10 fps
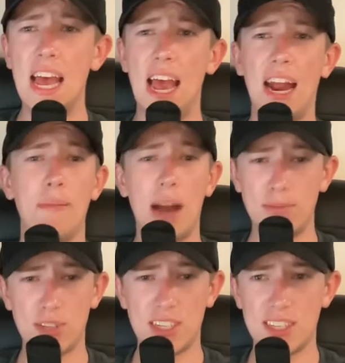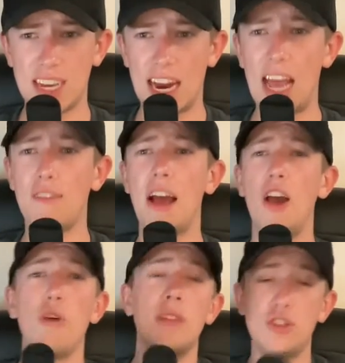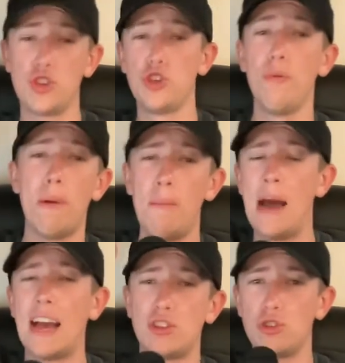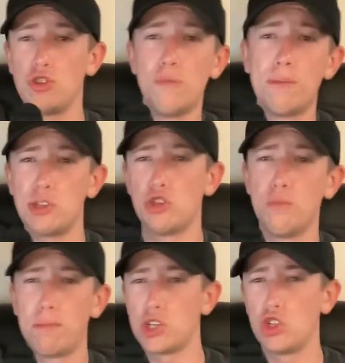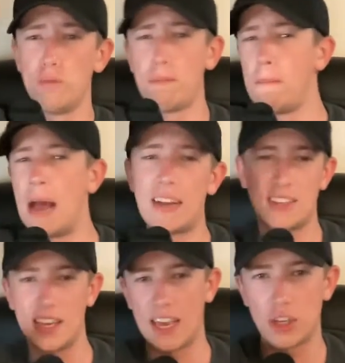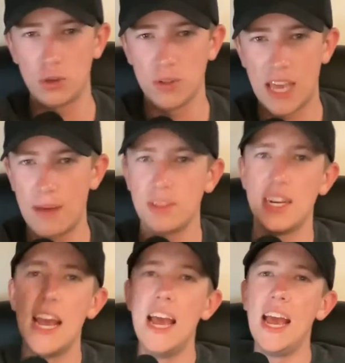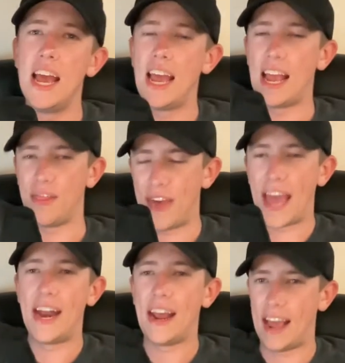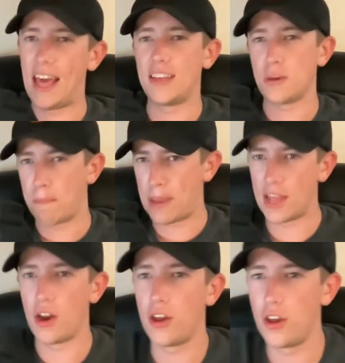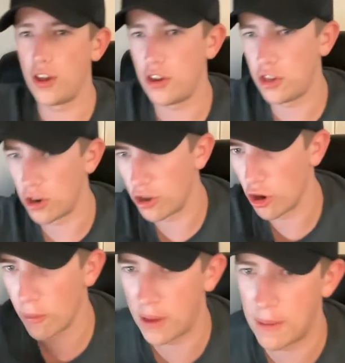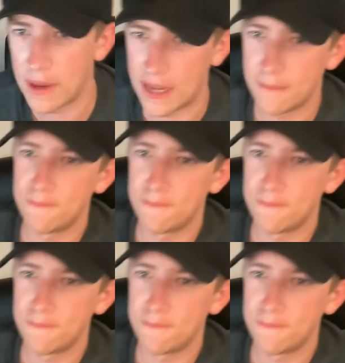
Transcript: And I'm hyped to see the second half. I hope that Super Max can catch Lewis Hamilton. And that has been your European Minute.